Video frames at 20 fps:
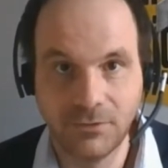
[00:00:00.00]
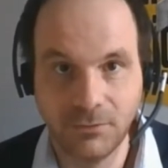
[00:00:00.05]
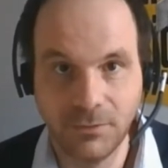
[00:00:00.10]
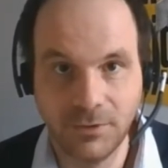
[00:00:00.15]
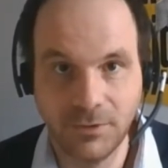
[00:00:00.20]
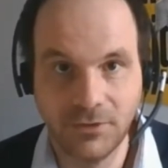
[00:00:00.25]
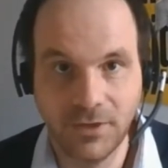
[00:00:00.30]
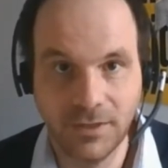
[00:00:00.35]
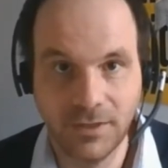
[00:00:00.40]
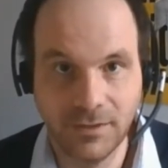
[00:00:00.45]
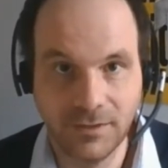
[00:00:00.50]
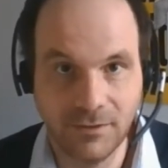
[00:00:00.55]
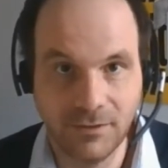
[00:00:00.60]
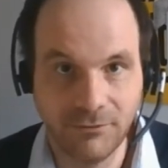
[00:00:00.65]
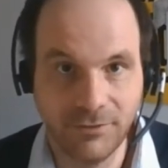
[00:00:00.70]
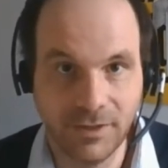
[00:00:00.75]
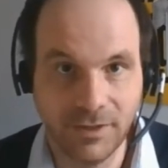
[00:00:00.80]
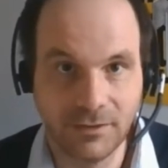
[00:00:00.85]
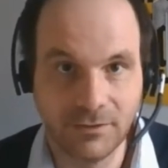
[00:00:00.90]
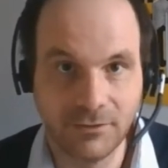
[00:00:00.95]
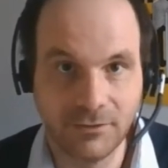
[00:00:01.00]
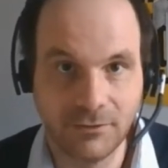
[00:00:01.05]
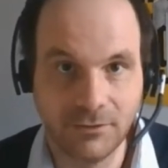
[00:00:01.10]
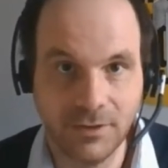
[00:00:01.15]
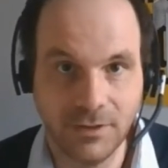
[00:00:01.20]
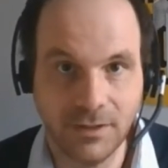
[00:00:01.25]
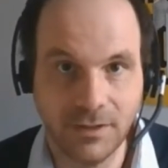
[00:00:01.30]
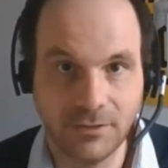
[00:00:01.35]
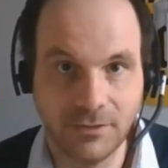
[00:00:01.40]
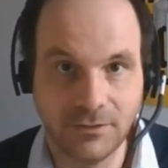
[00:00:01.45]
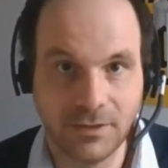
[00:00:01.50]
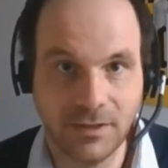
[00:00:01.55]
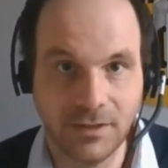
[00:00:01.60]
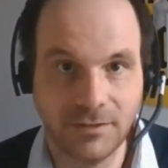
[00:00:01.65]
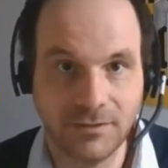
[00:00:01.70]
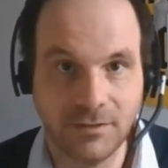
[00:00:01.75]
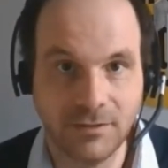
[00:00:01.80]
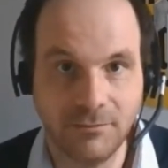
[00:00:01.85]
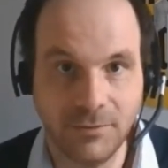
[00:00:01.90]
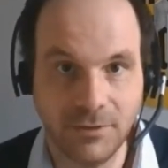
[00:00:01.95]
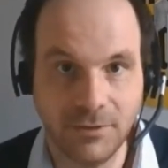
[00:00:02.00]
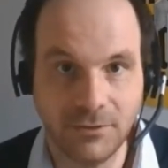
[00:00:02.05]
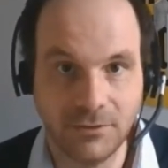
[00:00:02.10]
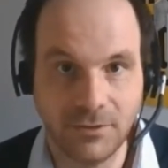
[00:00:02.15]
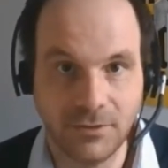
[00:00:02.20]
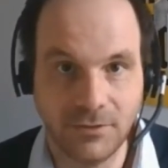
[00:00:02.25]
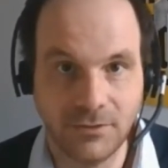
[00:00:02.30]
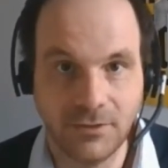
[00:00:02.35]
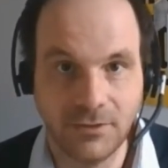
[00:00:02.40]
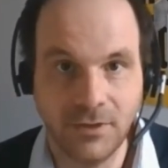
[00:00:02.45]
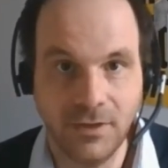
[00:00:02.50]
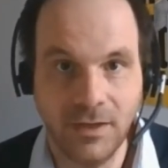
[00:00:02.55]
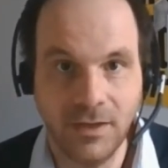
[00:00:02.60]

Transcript: which had an effect on greenhouse gas emissions.